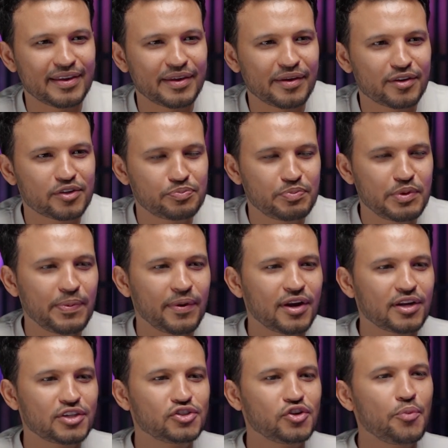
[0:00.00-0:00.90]
Because people are
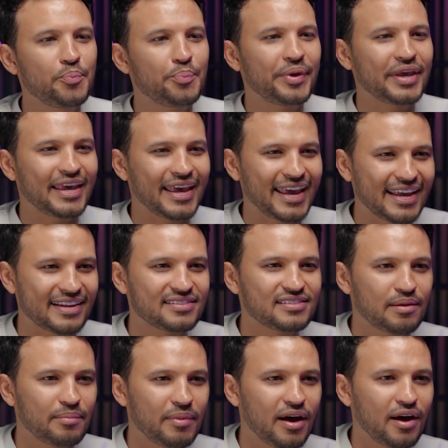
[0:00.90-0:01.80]
jumping in
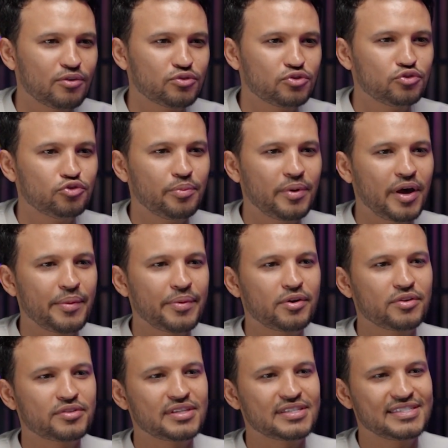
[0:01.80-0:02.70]
somehow to Dubai
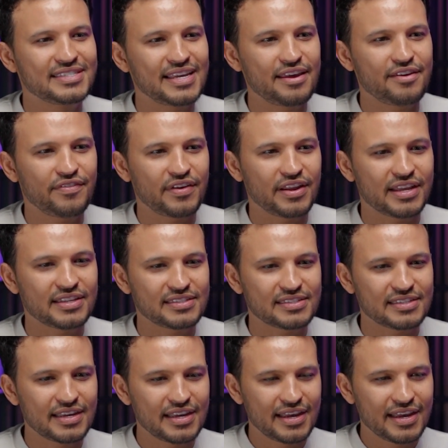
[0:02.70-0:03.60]
because it's safe, and
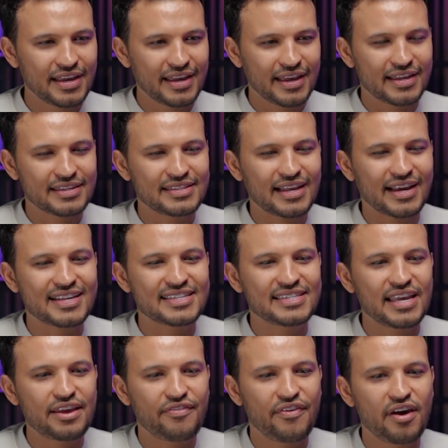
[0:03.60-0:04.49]
it's like a
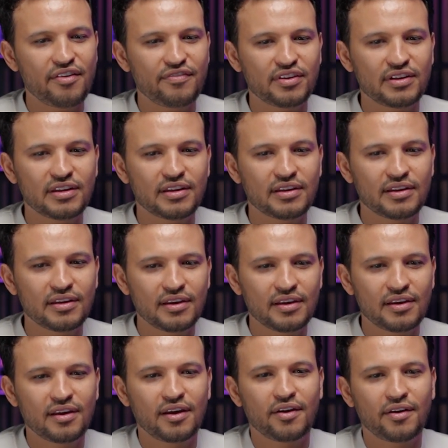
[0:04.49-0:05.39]
safe heaven
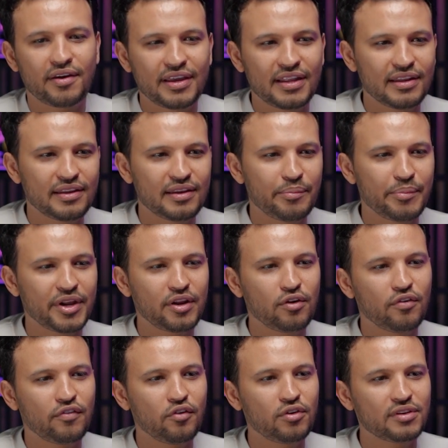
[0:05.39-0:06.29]
in the middle
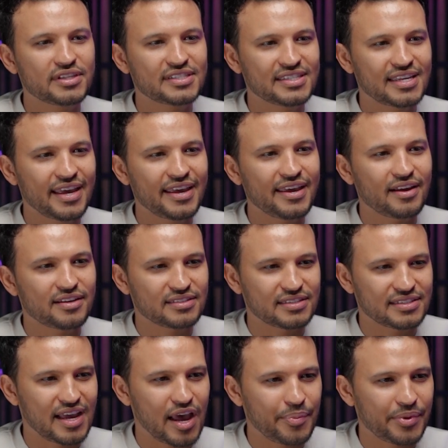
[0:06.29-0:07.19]
of all this chaos that's
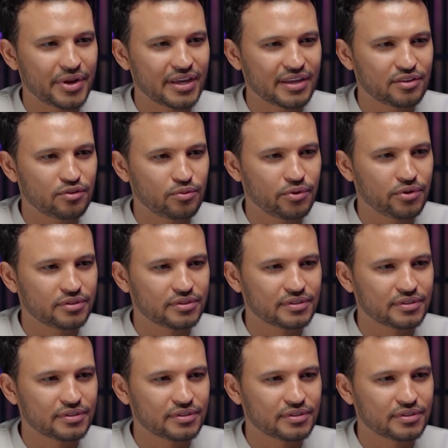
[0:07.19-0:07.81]
happening in the world.